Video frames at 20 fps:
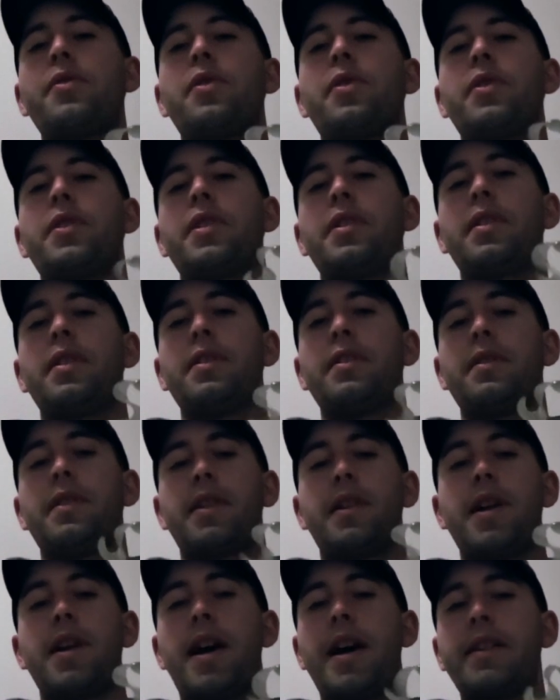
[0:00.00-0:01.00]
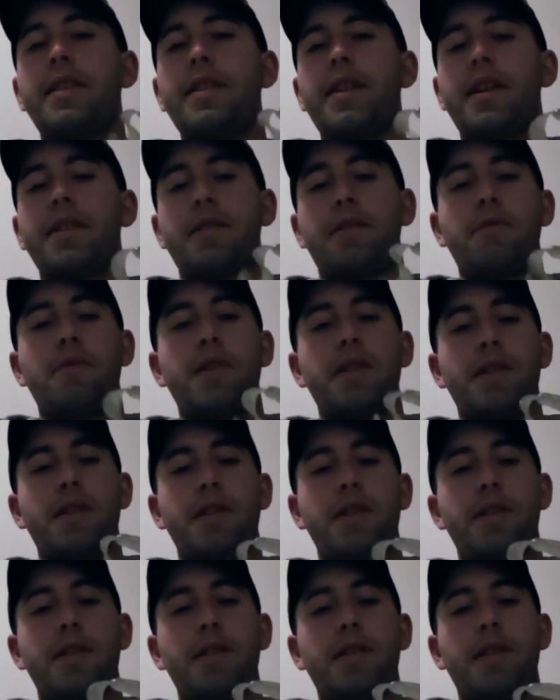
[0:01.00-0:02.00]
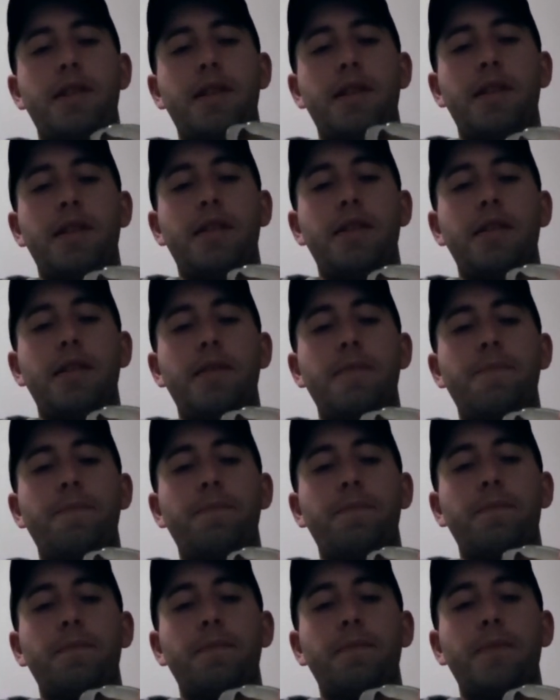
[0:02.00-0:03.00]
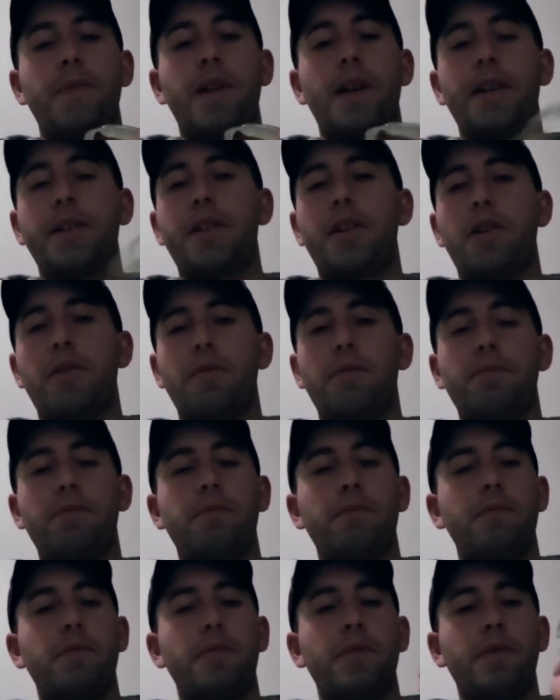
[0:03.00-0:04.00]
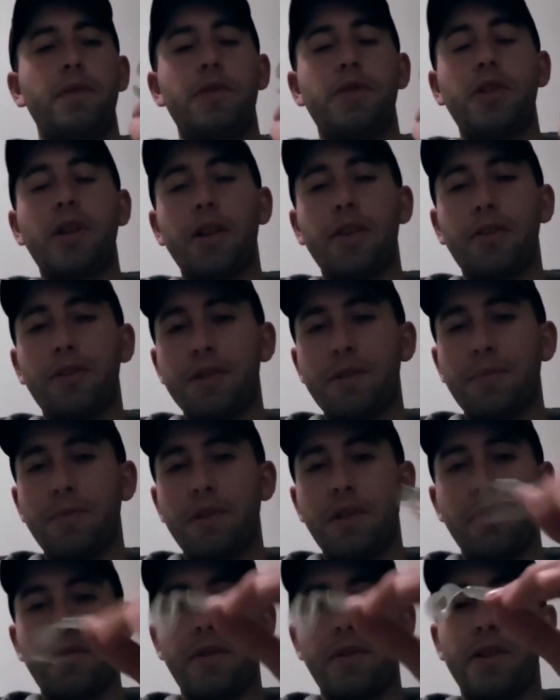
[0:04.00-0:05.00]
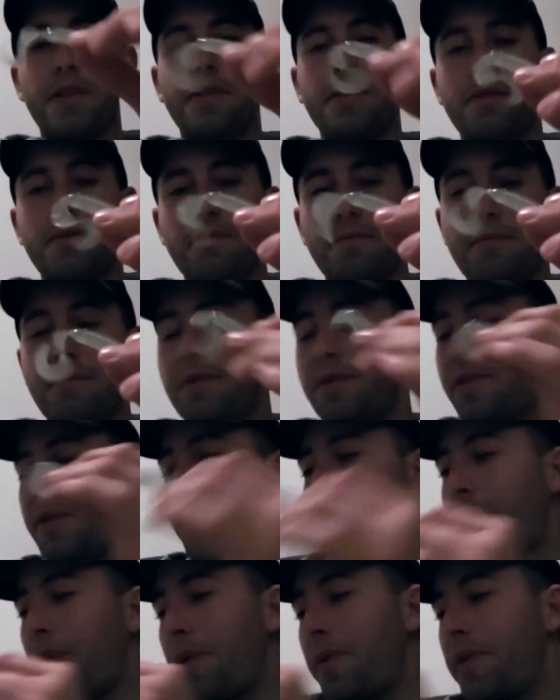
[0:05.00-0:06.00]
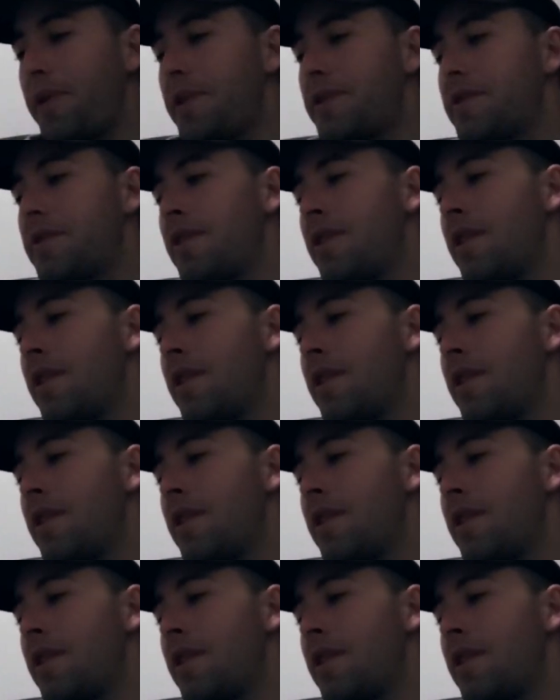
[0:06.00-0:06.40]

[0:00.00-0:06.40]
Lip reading: throwing like Kitex or whatnot, and I like to go try a little something different. So I throw this.